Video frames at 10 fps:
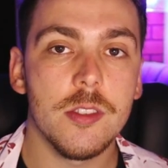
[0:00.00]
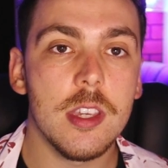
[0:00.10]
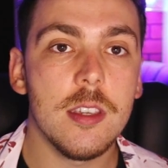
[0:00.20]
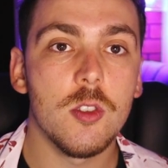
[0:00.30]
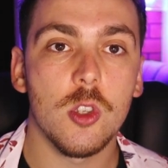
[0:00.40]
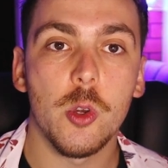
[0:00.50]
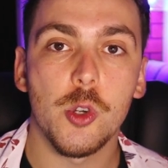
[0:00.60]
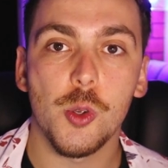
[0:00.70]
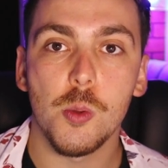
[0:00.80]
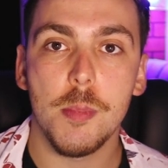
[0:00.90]
is the
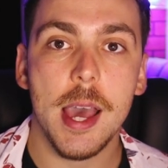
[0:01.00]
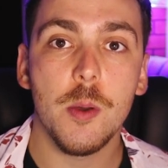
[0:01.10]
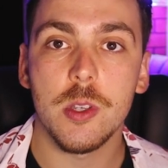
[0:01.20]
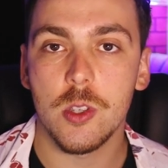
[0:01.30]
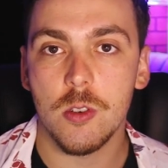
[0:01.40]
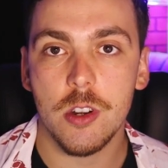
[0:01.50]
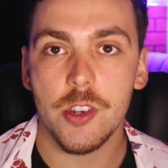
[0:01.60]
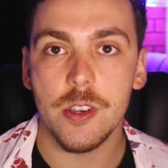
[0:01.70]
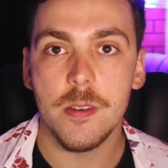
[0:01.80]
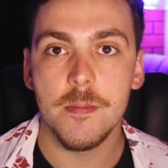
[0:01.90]
social power
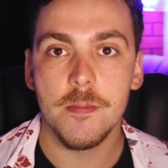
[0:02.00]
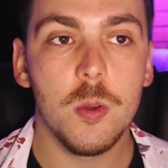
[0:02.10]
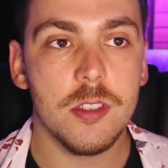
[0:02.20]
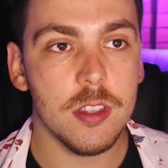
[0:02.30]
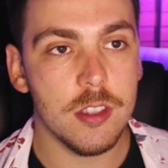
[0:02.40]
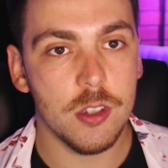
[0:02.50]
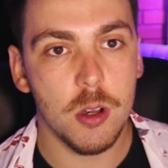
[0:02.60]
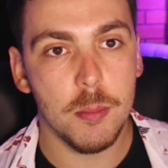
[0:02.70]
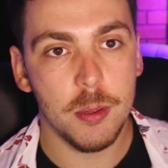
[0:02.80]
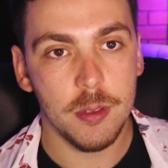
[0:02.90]
structure? Who is at the
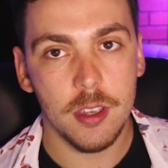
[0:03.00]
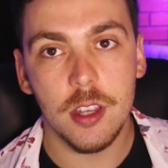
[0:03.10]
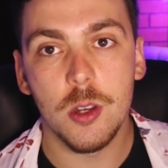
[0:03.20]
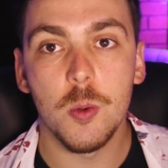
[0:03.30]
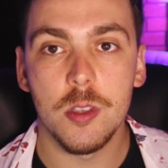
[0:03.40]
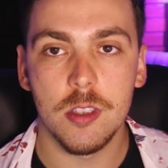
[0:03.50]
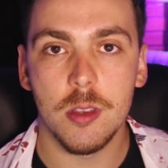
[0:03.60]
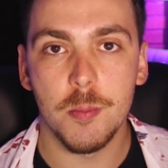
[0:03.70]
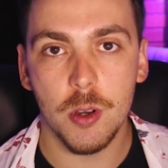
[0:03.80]
top and who is at the